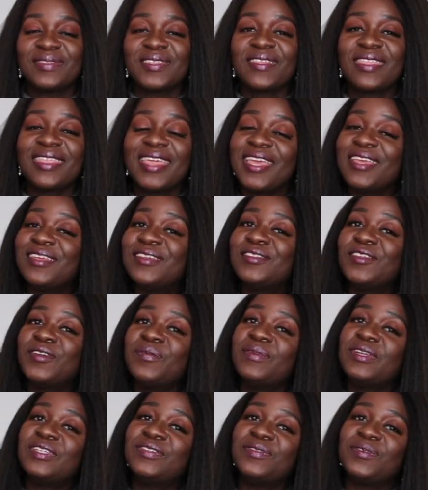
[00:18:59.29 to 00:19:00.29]
So thank you so
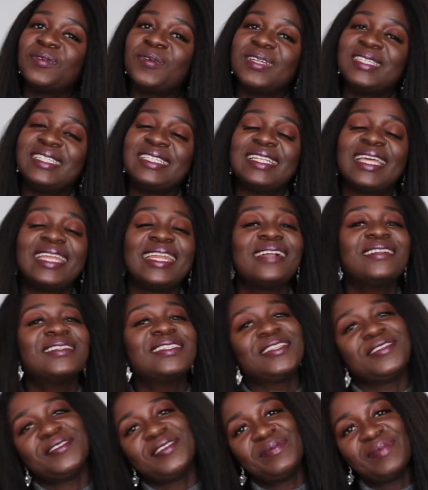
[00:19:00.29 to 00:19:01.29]
much for watching, and I'll
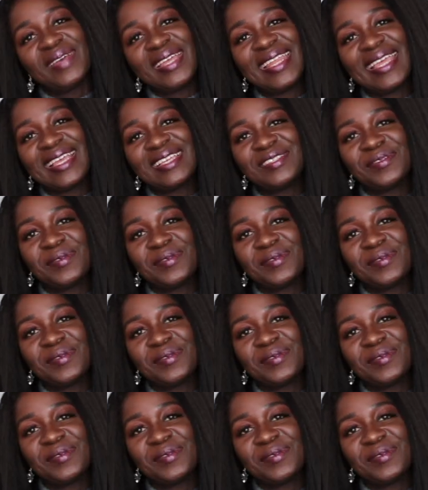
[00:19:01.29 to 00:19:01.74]
see you in my next